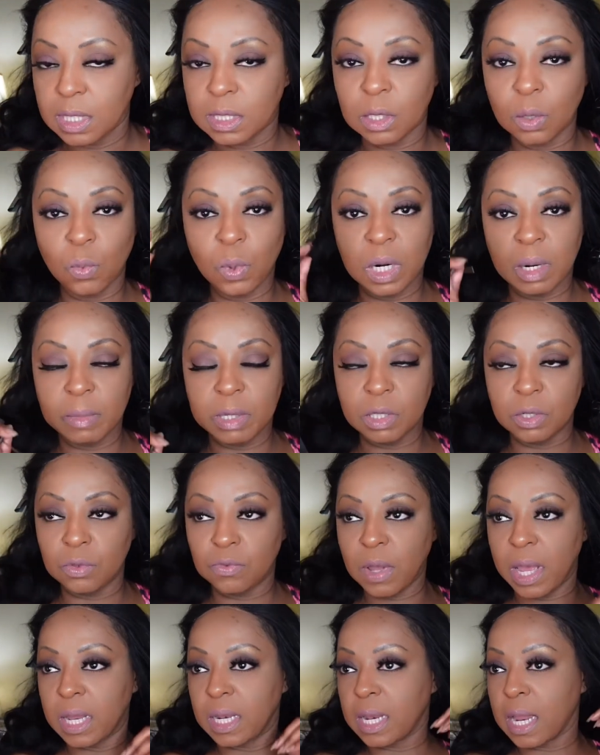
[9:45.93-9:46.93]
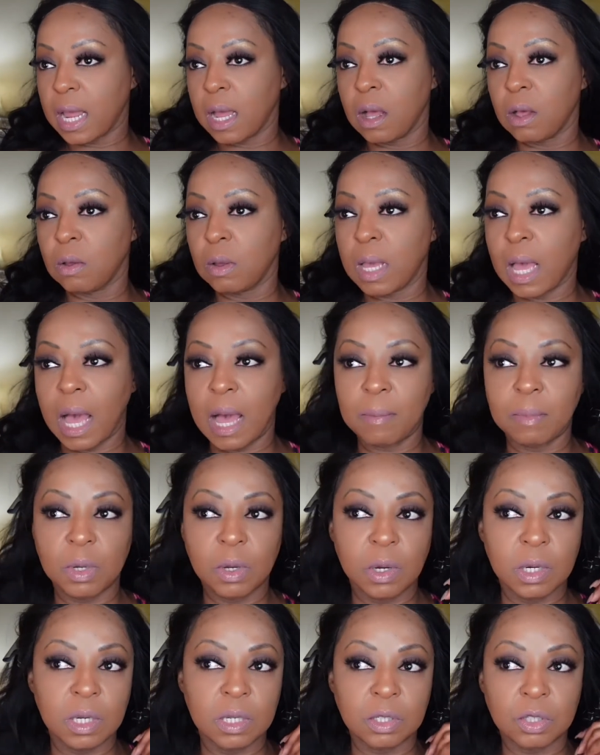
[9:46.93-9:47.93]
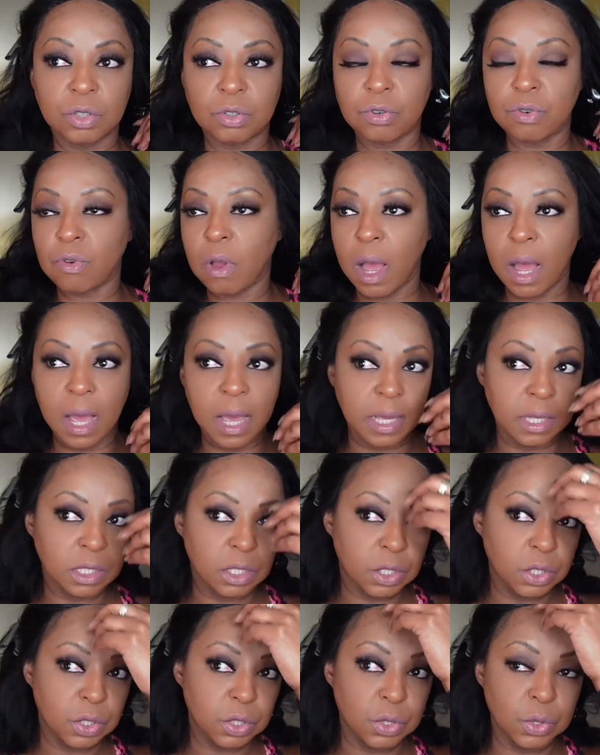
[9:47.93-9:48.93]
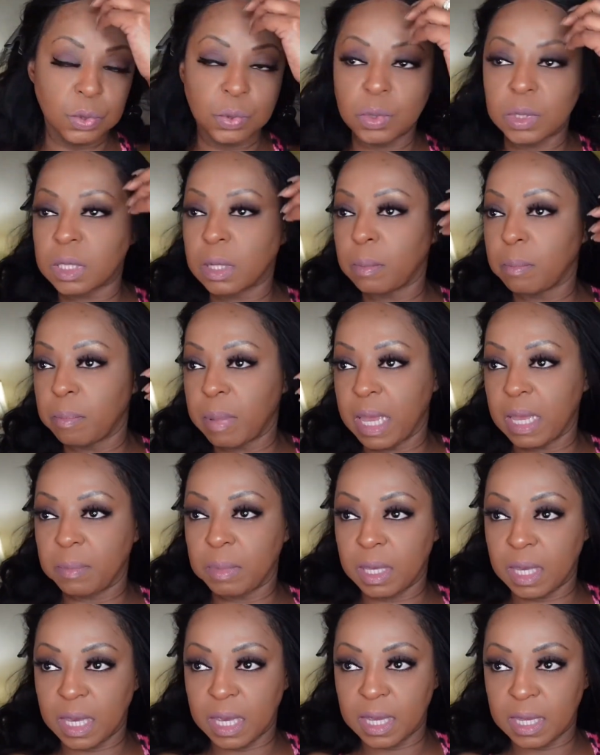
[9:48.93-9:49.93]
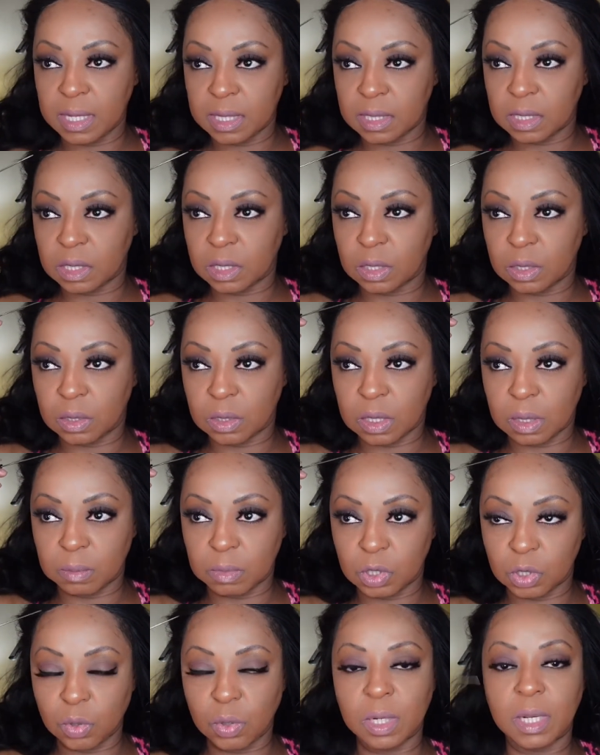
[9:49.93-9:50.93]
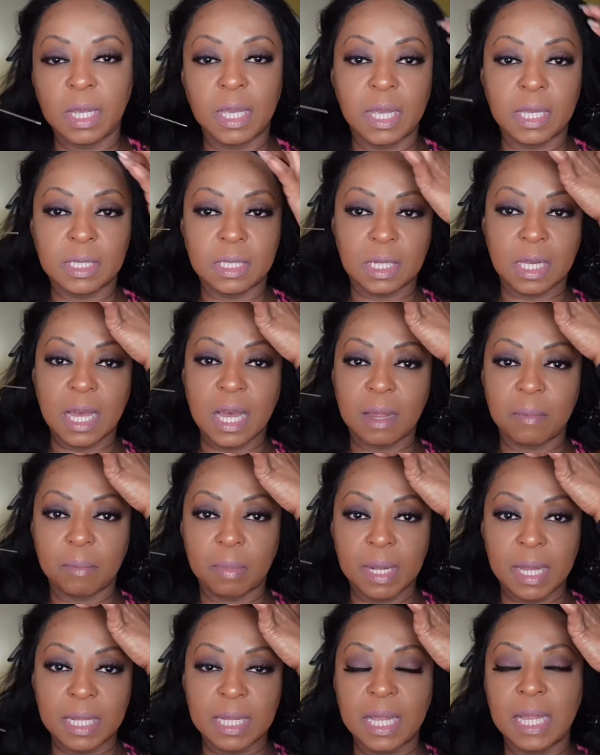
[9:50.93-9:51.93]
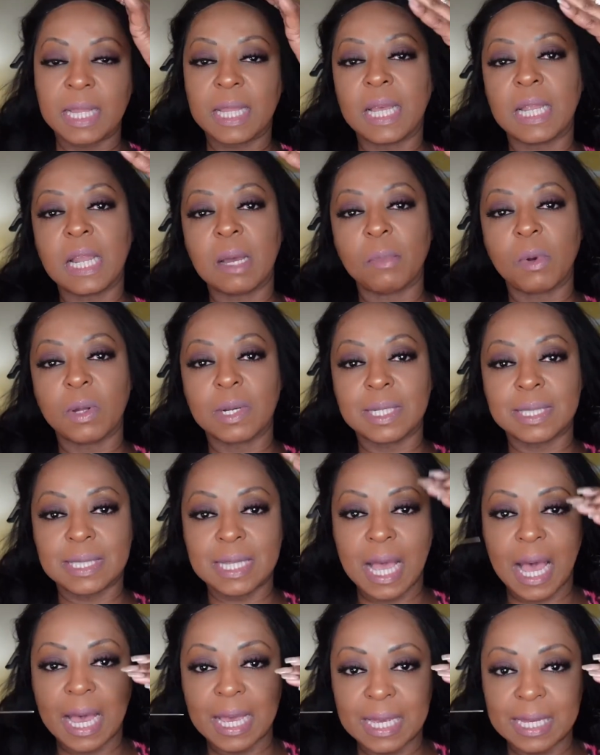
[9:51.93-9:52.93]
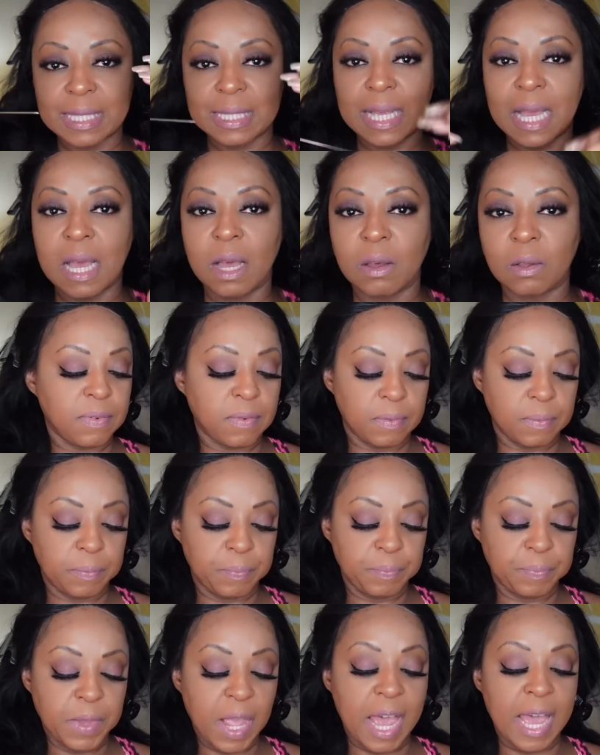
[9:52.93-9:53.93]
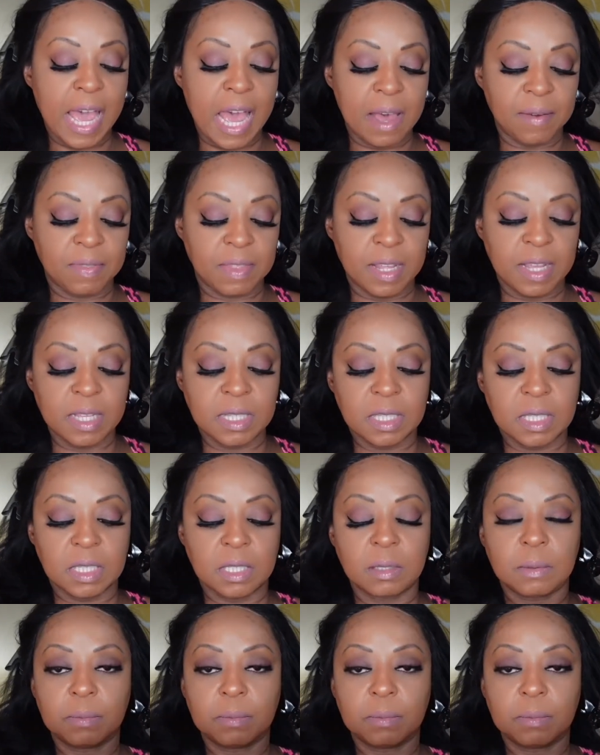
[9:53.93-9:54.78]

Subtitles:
So what I'm gonna do right now, I'm gonna try to do some baby hairs, some short hairs to kind of blend it, and then I'm gonna tie it down. I have this.